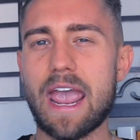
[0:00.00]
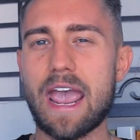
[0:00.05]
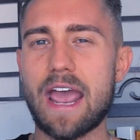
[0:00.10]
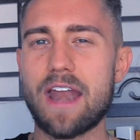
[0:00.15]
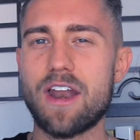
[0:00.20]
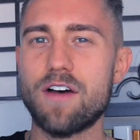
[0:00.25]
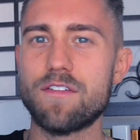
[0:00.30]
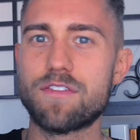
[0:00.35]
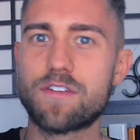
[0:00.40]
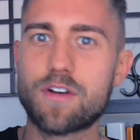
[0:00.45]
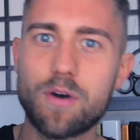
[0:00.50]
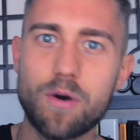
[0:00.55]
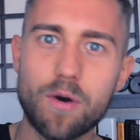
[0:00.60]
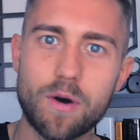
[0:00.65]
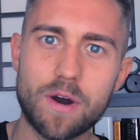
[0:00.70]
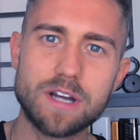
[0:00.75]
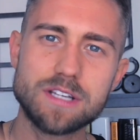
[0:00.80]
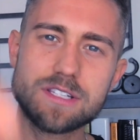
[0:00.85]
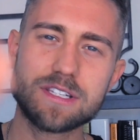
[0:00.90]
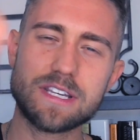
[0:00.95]
And of
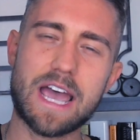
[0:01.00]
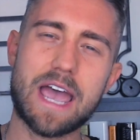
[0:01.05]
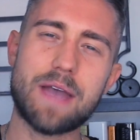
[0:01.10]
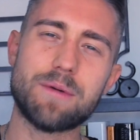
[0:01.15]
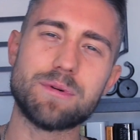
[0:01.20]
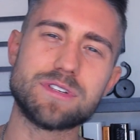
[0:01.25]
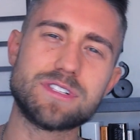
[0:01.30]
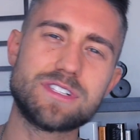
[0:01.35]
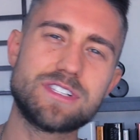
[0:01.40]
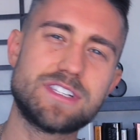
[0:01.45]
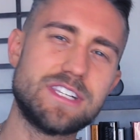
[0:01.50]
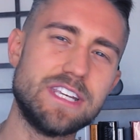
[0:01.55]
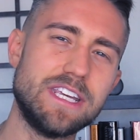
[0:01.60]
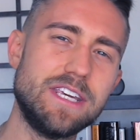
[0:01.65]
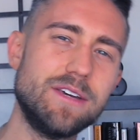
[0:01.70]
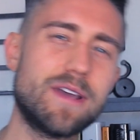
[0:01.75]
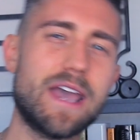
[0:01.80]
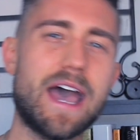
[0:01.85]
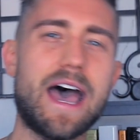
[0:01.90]
course, I will see